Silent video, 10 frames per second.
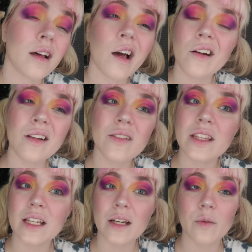I don't even
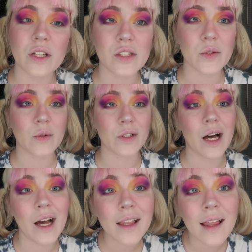think I want to do
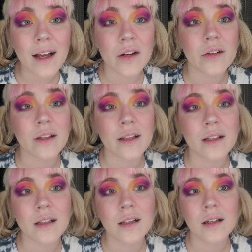eyeliner.
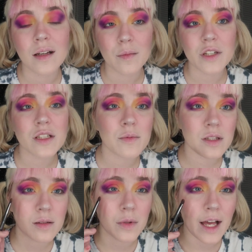Like, I might just put
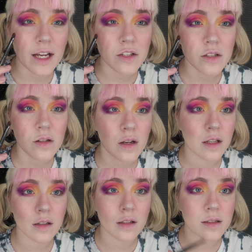some lashes on,
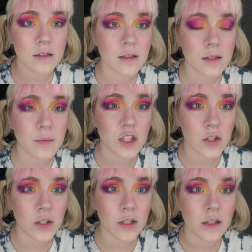and this is going to be
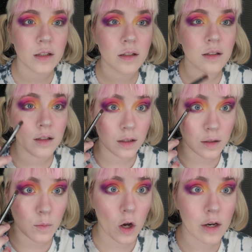good.
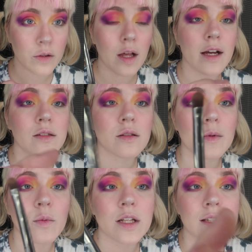Some waterline, so give
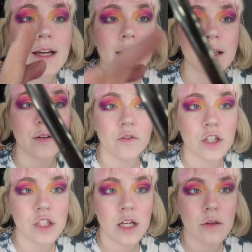me 1 second, let me
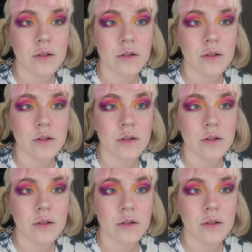finish the other